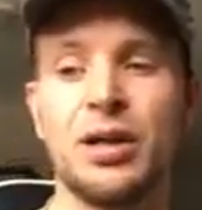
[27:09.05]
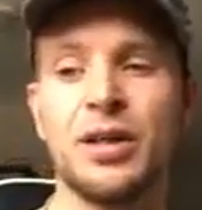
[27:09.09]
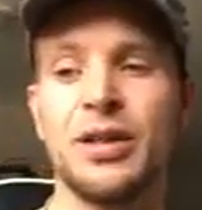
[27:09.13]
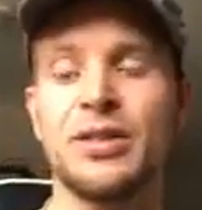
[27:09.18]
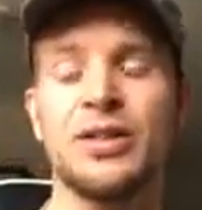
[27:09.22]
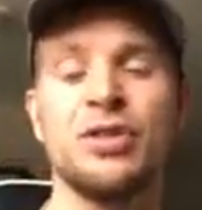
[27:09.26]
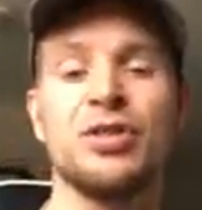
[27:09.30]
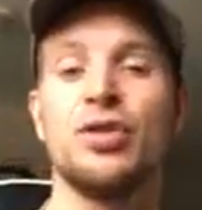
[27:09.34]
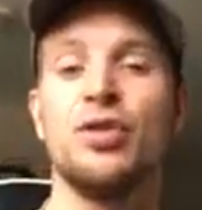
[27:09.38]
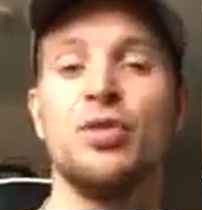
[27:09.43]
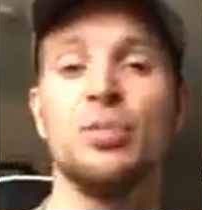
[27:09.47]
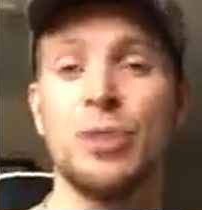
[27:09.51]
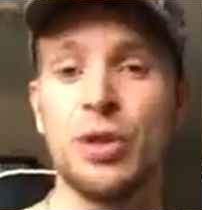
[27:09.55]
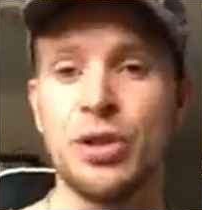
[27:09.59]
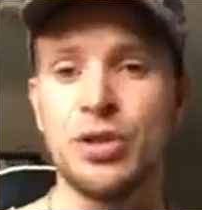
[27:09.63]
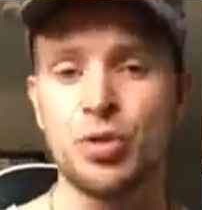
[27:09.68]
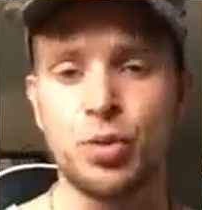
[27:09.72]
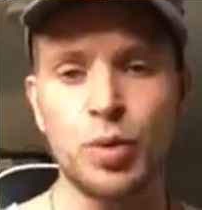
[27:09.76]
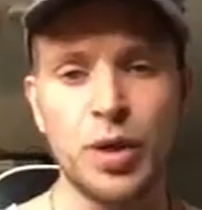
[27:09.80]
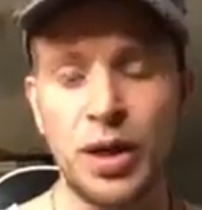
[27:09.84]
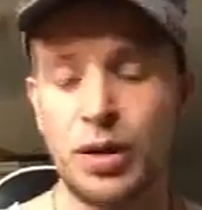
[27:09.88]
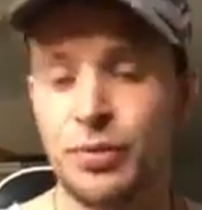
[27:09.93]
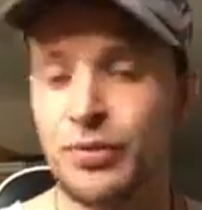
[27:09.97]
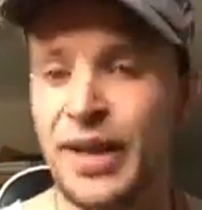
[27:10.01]
it's too
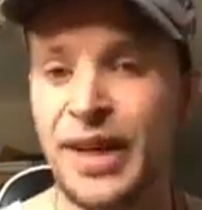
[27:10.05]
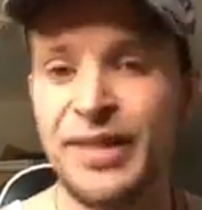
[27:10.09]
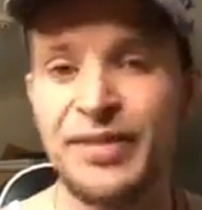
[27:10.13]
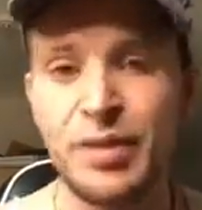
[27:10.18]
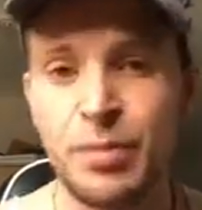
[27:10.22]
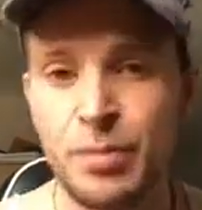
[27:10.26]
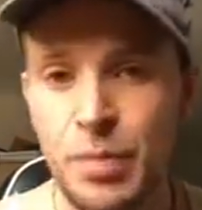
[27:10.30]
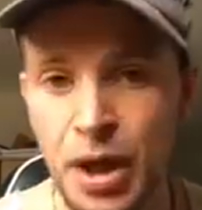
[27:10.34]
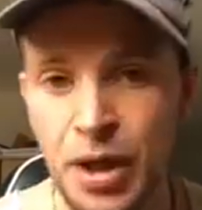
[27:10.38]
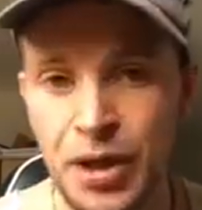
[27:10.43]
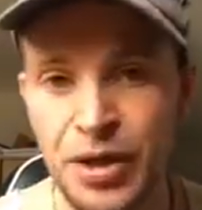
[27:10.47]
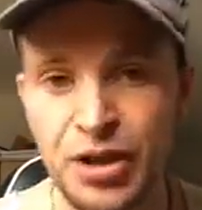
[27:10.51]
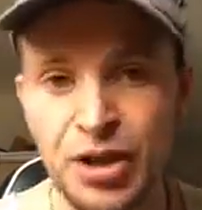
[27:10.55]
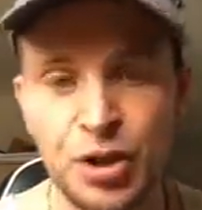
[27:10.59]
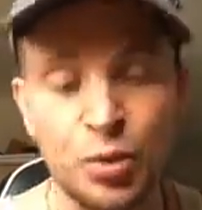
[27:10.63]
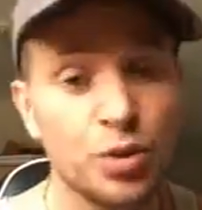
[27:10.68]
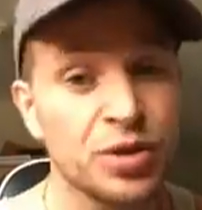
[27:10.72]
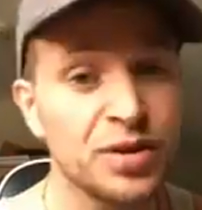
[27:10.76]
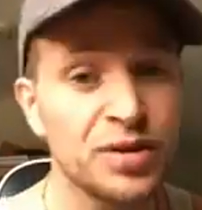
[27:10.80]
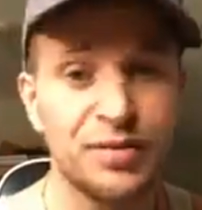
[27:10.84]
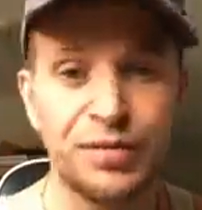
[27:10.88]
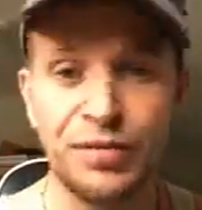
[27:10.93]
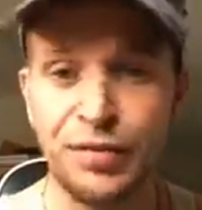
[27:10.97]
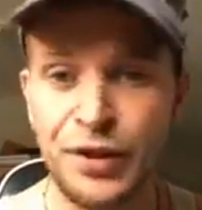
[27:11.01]
much. Well, never mind. She
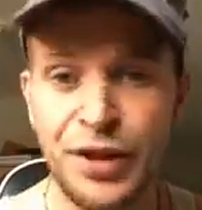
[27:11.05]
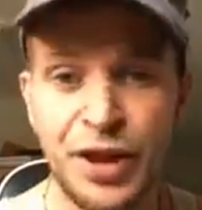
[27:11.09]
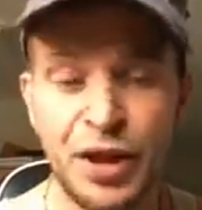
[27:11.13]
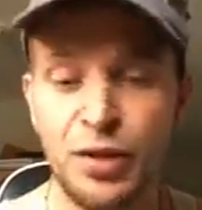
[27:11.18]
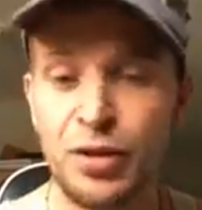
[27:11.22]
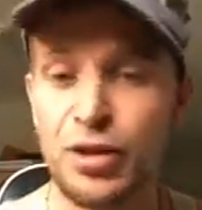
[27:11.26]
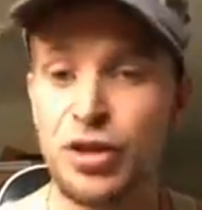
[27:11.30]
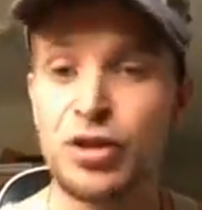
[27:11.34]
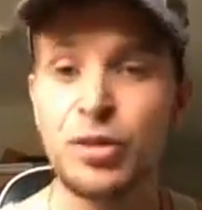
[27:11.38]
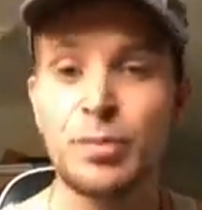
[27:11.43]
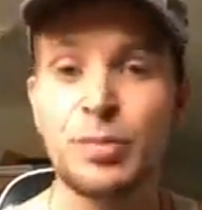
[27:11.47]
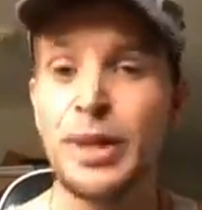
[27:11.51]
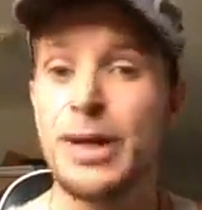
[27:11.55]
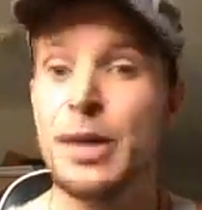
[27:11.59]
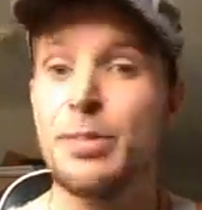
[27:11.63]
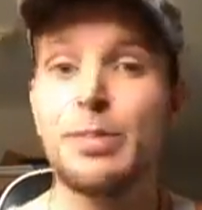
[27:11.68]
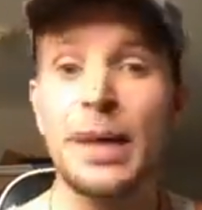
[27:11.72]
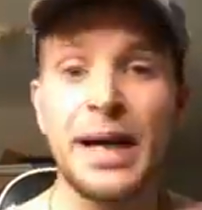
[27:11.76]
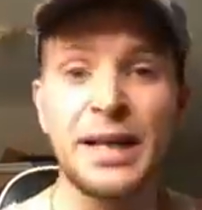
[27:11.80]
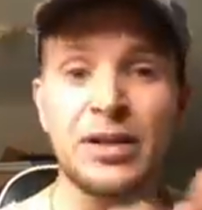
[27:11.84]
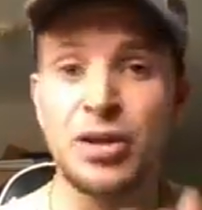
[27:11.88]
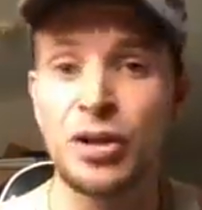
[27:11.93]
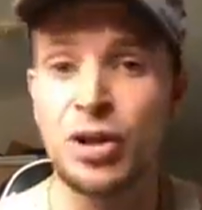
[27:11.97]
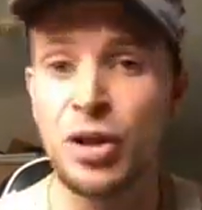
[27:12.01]
wasn't for you. There's somebody
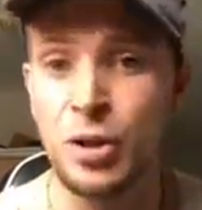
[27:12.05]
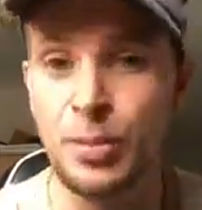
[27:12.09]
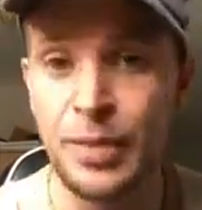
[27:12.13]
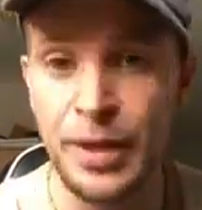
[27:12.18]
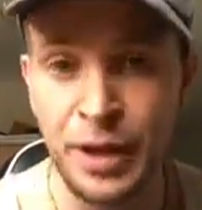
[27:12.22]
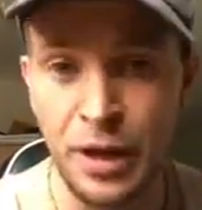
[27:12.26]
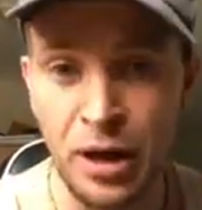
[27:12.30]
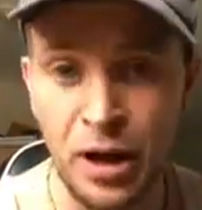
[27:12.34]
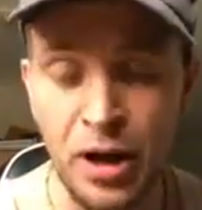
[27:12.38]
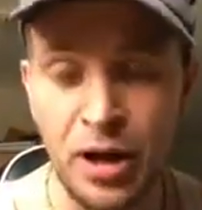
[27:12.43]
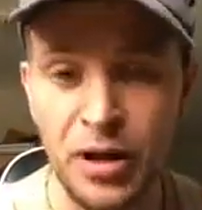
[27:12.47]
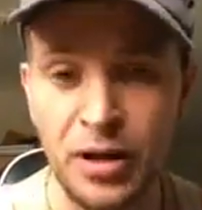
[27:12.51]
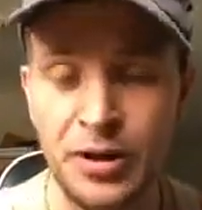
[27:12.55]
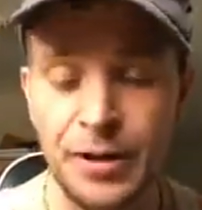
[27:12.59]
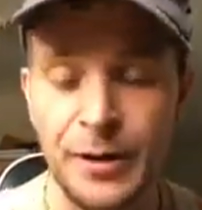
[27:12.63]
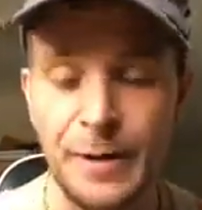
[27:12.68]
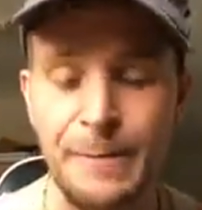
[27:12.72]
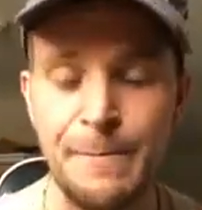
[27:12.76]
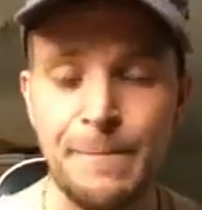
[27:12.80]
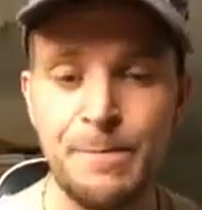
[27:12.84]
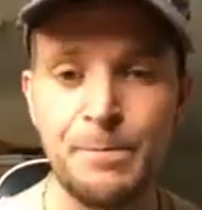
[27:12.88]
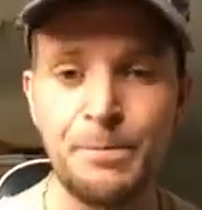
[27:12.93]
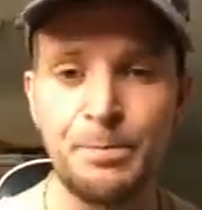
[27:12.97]
better coming along.